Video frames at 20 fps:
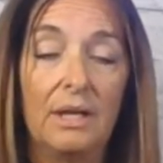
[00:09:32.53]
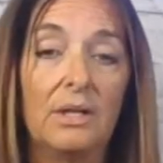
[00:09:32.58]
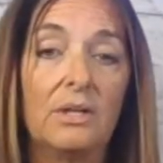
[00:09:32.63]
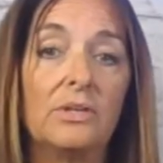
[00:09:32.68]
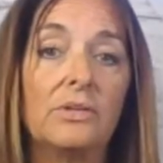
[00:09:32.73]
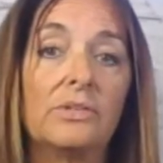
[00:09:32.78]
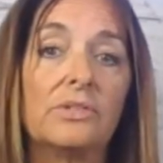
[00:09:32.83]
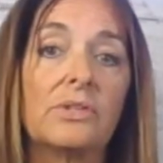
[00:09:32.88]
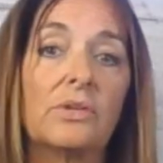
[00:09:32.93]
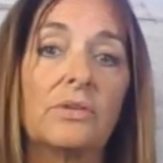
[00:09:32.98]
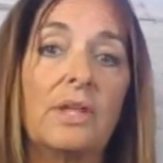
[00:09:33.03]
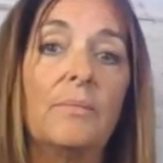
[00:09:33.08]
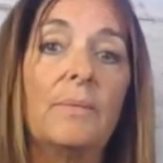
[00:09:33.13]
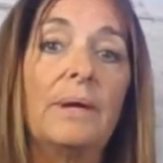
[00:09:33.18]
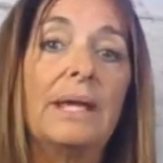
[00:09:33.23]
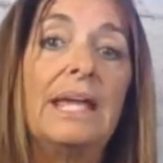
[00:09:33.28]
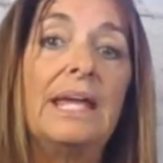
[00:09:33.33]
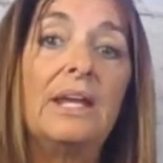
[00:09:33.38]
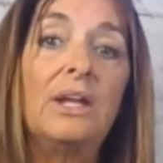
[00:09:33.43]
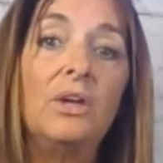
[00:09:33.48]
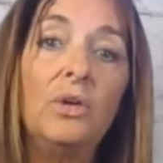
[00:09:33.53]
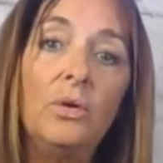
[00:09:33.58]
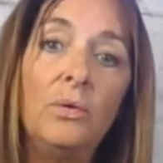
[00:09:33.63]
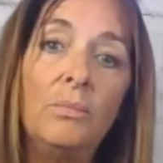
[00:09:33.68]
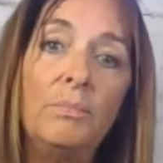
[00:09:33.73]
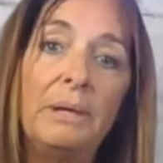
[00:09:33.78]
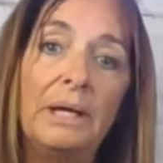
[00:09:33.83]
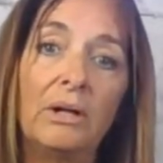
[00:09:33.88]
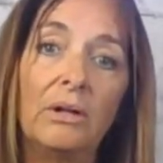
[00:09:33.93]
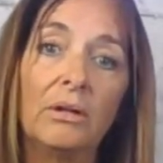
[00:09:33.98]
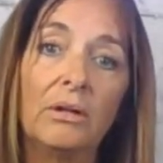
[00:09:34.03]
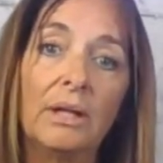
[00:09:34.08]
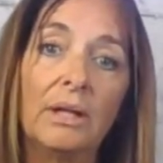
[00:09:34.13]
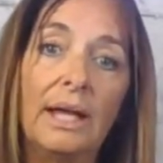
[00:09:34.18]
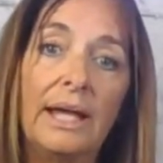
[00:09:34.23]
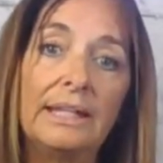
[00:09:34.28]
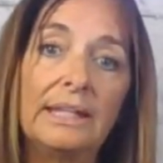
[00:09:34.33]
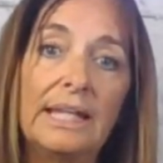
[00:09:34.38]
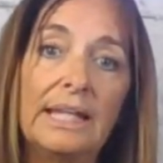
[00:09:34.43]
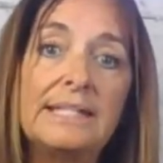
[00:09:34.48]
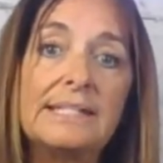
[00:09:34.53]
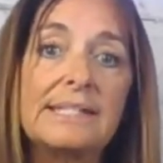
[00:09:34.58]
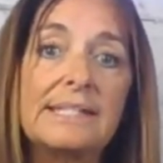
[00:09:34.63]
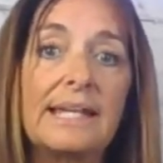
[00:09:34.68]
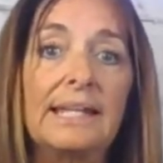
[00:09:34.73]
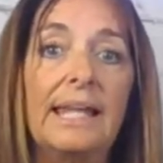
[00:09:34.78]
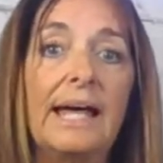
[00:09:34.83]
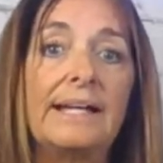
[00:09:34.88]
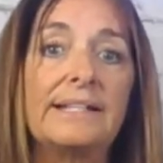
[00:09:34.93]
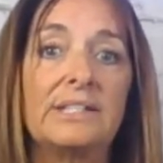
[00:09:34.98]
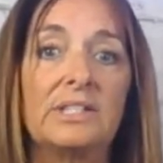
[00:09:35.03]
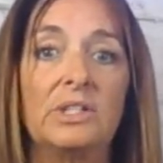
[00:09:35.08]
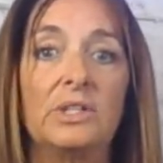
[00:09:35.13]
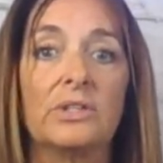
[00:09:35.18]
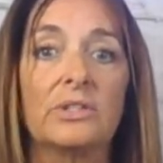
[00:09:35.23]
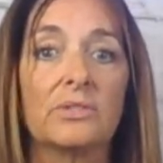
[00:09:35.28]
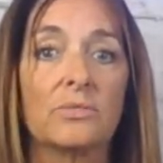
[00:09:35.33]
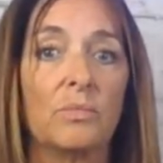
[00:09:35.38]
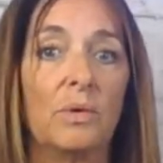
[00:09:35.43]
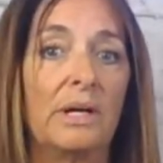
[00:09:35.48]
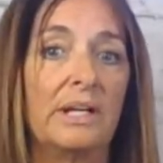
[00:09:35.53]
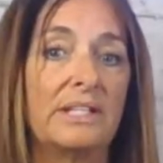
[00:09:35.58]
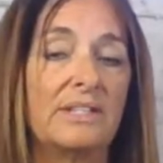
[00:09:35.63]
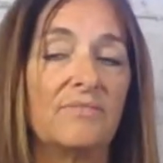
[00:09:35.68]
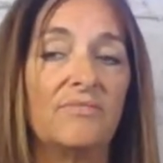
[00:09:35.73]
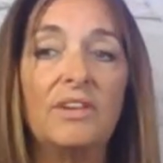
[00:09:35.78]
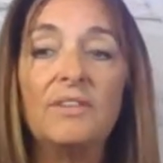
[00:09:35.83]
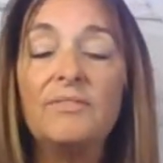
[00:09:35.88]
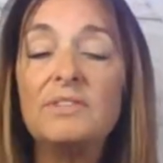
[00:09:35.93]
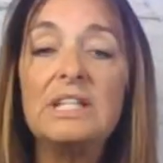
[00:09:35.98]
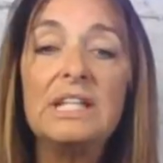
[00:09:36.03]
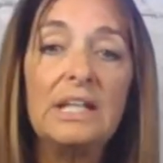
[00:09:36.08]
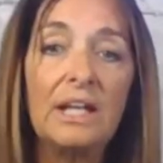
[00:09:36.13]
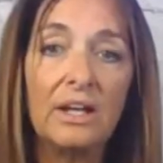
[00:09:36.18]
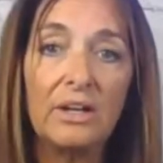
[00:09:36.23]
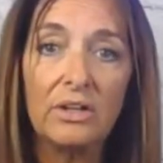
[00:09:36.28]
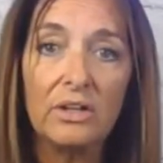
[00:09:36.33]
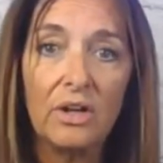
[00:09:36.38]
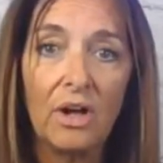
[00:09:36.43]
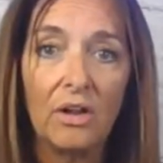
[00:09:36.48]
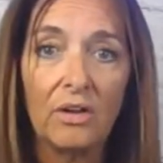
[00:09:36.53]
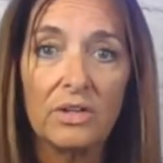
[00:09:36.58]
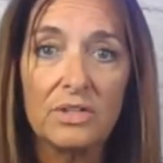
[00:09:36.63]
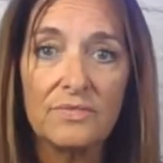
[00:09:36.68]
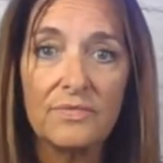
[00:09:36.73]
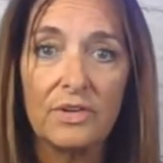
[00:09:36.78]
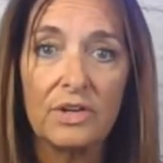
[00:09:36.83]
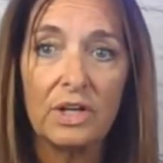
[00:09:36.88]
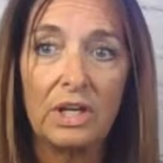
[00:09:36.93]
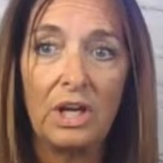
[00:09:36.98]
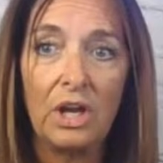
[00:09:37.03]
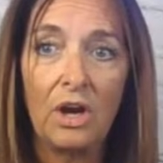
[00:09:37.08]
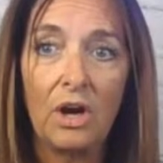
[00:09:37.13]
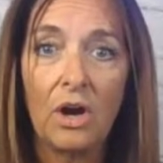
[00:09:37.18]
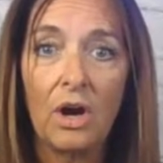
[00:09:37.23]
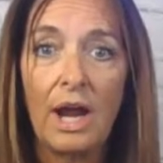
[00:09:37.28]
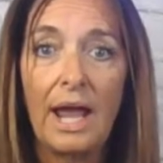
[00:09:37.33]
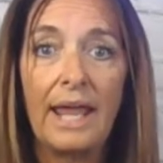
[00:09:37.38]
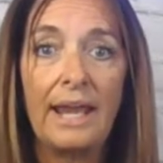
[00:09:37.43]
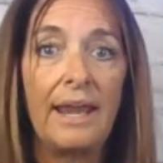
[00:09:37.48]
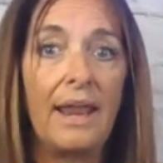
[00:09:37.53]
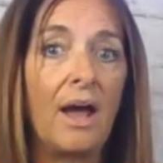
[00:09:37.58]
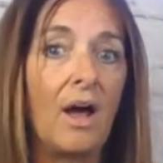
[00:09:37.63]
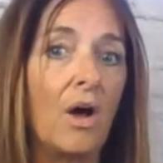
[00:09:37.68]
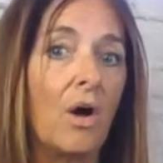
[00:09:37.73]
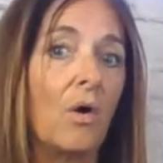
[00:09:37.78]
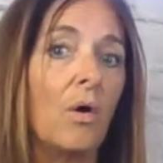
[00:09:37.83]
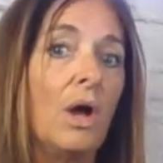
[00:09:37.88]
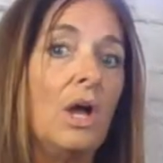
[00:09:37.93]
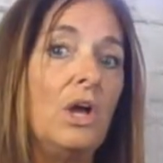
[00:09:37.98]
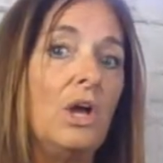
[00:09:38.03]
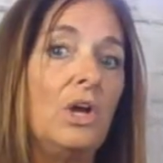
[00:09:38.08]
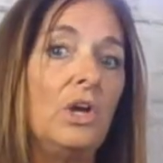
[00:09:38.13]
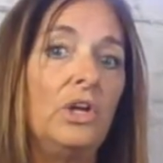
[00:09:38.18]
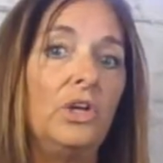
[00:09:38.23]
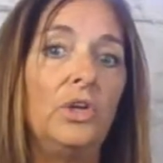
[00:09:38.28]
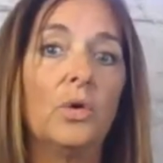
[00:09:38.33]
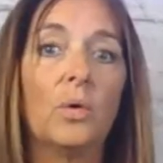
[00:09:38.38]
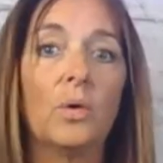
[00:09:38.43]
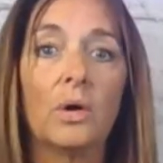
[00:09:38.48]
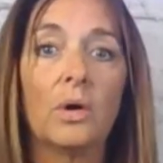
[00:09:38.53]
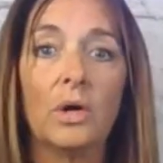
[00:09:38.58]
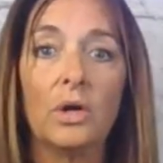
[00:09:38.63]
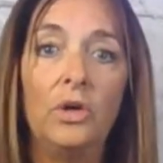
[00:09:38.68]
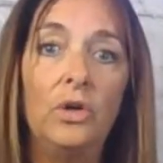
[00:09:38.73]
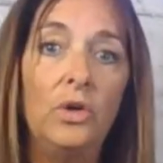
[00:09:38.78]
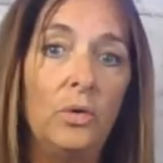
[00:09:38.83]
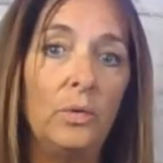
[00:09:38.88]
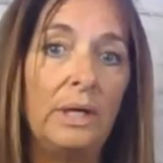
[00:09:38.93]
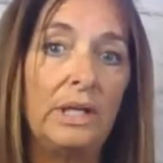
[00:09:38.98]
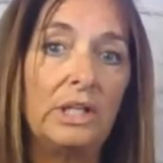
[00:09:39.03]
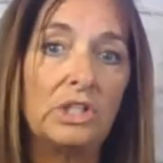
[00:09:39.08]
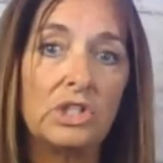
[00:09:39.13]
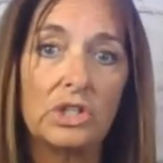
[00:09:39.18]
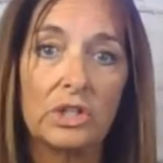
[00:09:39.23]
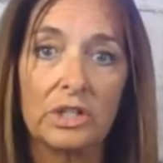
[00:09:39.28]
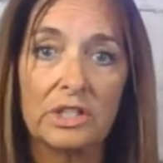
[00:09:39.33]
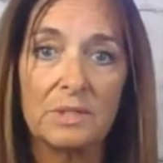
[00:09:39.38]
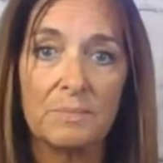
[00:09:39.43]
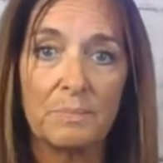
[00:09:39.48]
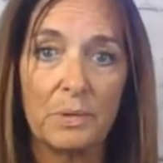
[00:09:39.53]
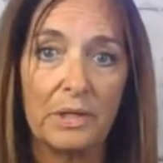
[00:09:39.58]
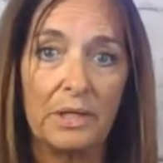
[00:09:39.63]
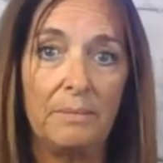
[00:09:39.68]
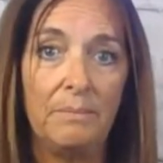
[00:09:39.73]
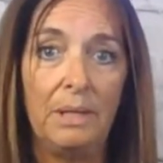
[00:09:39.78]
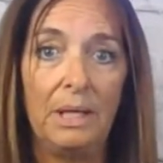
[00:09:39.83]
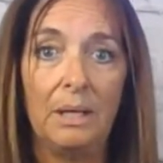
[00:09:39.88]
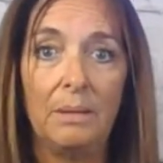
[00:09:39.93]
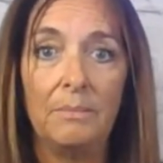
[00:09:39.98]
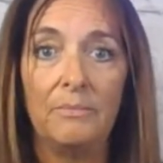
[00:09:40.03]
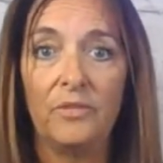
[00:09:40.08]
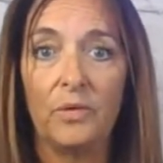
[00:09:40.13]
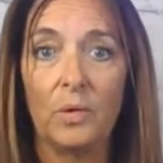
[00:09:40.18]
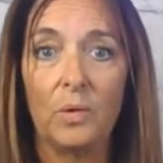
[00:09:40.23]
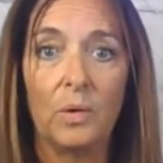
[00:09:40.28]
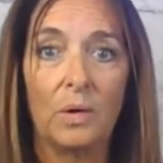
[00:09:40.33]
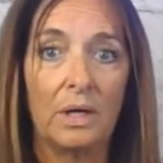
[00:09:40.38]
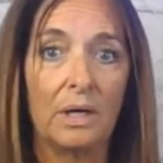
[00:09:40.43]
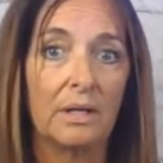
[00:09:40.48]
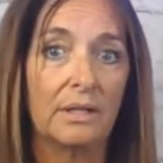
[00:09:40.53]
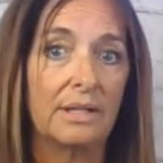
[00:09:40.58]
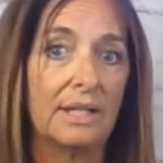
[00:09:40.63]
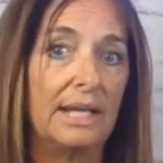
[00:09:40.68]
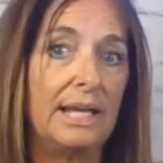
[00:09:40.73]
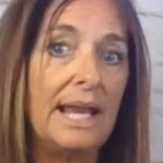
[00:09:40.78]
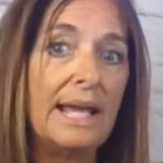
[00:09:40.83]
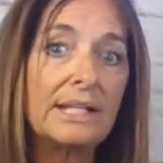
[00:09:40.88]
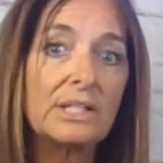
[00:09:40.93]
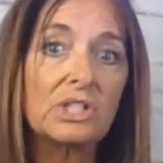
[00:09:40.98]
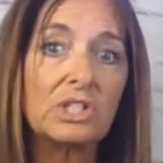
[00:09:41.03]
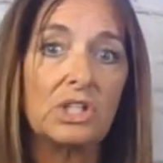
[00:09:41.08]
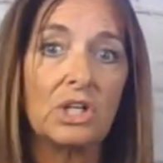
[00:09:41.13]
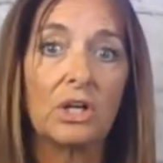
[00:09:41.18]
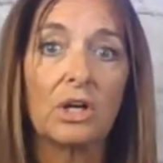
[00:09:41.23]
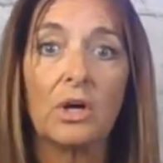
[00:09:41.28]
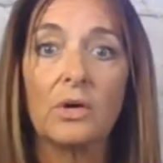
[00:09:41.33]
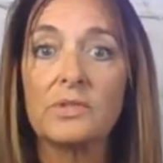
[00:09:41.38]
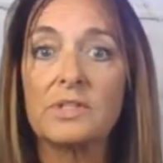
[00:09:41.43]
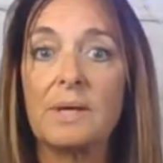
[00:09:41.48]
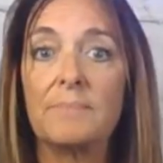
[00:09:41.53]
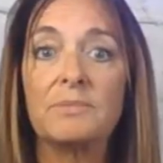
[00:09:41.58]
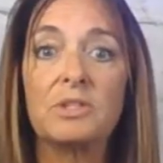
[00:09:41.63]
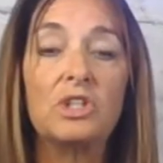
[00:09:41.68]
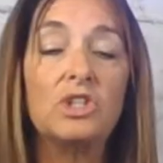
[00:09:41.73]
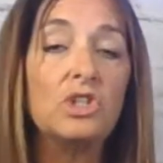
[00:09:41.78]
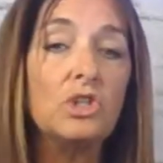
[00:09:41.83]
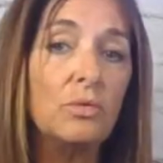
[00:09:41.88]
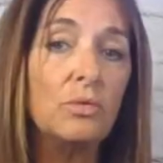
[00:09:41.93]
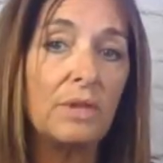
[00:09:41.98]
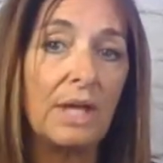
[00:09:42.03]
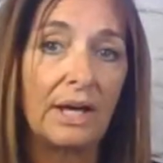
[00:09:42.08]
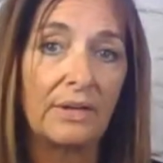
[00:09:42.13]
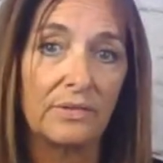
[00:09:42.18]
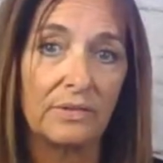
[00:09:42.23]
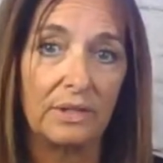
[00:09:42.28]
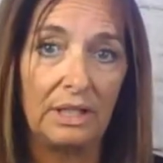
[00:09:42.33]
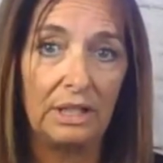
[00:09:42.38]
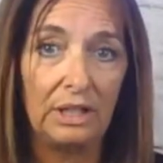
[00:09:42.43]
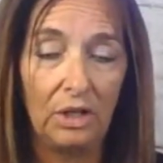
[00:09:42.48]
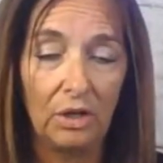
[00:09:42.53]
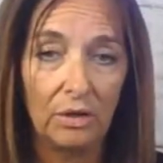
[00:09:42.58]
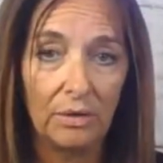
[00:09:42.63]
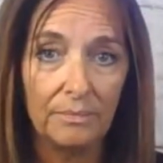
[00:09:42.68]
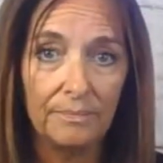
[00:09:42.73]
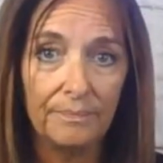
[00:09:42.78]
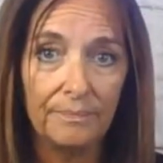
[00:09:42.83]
So then we get a new bill, and let's say last year's was $1,500 for a year, and now your new insurance premium for the next year goes up to $2,000 a year.